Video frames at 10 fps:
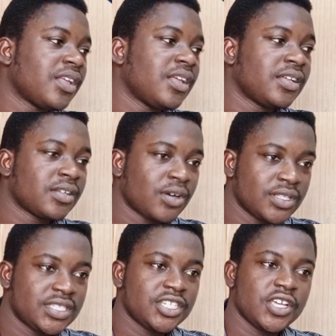
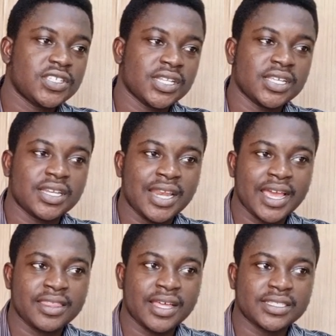continuously like
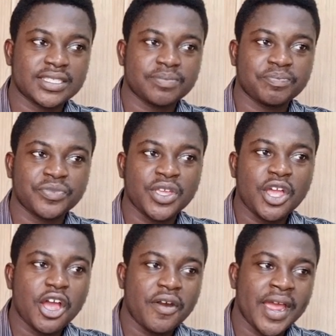that. All
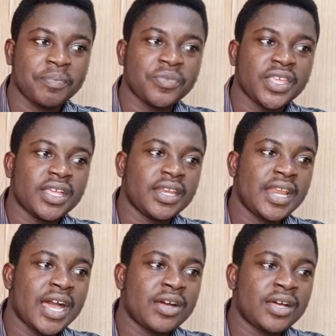right. Now, at